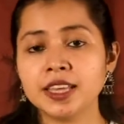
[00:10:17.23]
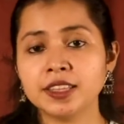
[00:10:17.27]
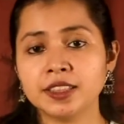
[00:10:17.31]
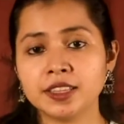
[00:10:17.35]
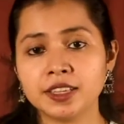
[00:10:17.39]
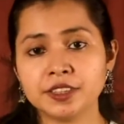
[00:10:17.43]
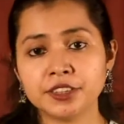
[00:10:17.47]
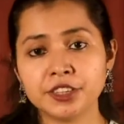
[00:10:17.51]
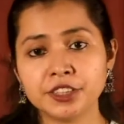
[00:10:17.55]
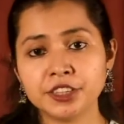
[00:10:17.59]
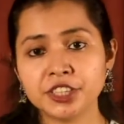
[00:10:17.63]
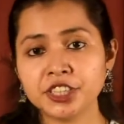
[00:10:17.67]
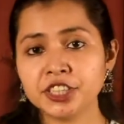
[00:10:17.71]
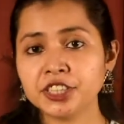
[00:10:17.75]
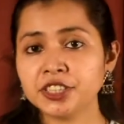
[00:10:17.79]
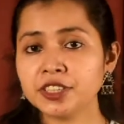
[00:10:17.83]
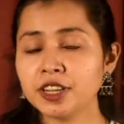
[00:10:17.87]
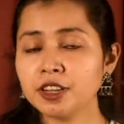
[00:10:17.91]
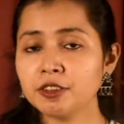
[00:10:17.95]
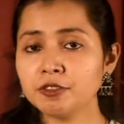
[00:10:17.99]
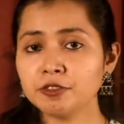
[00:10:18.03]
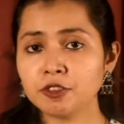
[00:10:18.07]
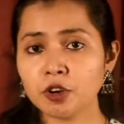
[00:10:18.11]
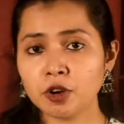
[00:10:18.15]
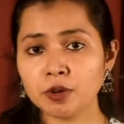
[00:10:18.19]
The
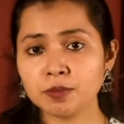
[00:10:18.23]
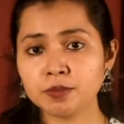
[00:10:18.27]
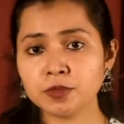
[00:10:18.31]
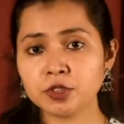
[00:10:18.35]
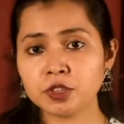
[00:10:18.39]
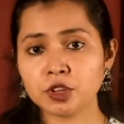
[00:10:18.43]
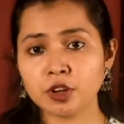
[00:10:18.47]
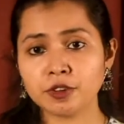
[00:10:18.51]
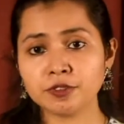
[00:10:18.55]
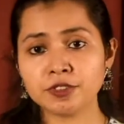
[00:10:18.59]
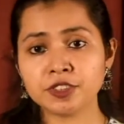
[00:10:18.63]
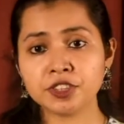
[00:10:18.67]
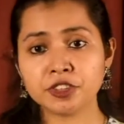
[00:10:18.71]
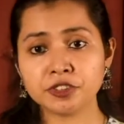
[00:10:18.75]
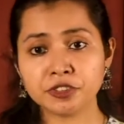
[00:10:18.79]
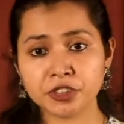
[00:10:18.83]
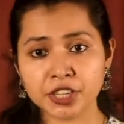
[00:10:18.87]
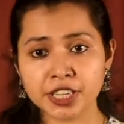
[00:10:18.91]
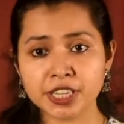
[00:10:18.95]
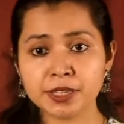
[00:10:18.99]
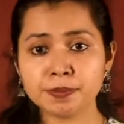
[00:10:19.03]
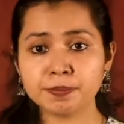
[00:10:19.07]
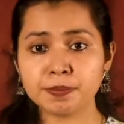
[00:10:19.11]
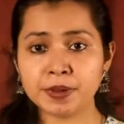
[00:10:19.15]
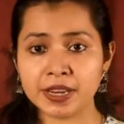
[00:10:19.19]
traditional forms of
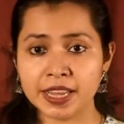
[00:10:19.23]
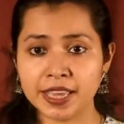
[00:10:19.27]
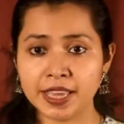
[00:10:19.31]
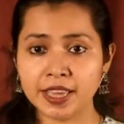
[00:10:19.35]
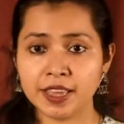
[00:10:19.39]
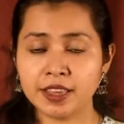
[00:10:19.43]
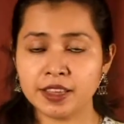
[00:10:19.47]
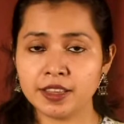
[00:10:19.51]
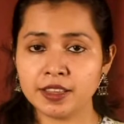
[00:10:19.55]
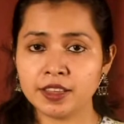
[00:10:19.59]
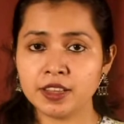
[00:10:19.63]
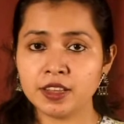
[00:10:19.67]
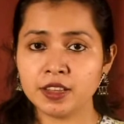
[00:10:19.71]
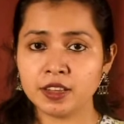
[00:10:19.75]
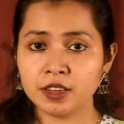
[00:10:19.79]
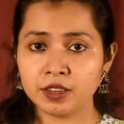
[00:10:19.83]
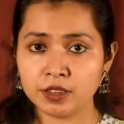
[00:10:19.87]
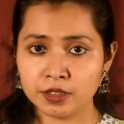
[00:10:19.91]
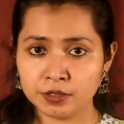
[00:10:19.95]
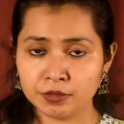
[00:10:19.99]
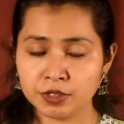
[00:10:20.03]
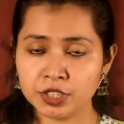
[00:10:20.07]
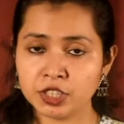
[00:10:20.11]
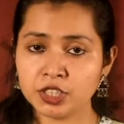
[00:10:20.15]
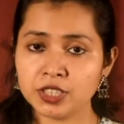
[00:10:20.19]
street play,
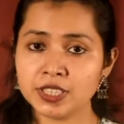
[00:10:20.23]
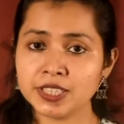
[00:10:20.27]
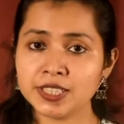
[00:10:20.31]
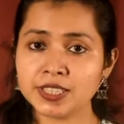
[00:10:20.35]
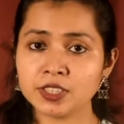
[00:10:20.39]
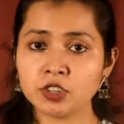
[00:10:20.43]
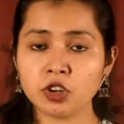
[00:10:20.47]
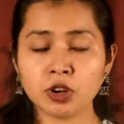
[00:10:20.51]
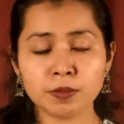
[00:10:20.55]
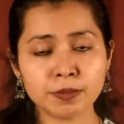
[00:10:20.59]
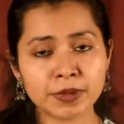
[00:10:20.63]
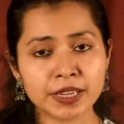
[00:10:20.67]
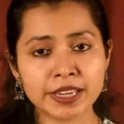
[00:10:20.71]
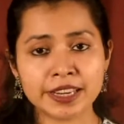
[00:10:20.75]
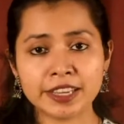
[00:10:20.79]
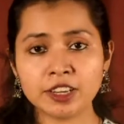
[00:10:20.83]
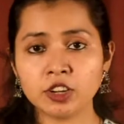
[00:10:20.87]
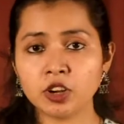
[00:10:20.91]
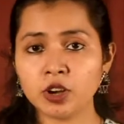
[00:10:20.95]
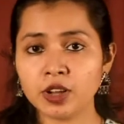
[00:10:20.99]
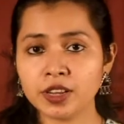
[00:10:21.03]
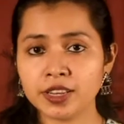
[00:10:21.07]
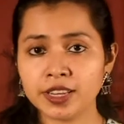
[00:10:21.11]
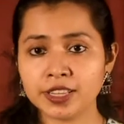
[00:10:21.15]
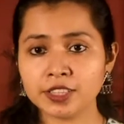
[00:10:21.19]
uh, which is commonly
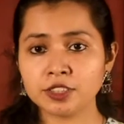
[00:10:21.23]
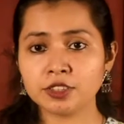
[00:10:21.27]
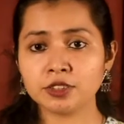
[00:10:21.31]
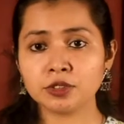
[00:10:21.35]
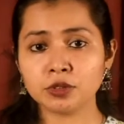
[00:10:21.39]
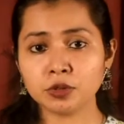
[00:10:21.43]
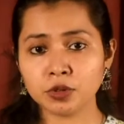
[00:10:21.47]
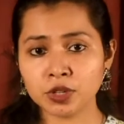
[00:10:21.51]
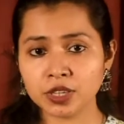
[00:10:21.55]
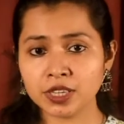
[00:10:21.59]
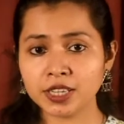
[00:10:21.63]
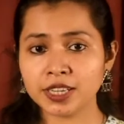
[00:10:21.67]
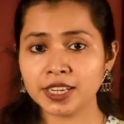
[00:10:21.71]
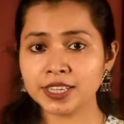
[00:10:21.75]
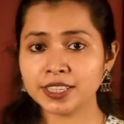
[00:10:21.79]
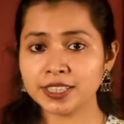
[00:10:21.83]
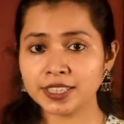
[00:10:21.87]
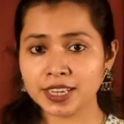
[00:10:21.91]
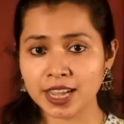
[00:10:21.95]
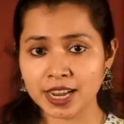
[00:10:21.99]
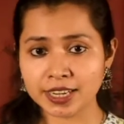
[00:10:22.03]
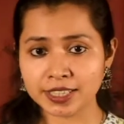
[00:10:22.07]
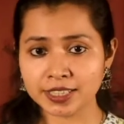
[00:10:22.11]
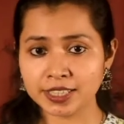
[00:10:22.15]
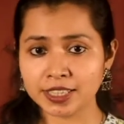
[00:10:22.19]
called as Nukkad
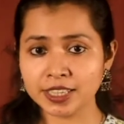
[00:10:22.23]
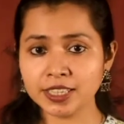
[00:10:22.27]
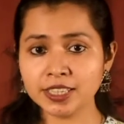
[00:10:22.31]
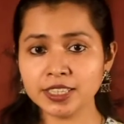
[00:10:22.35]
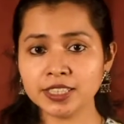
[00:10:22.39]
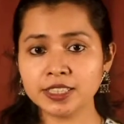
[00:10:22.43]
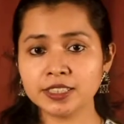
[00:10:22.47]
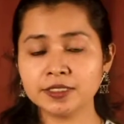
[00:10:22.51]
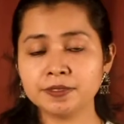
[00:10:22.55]
Natak,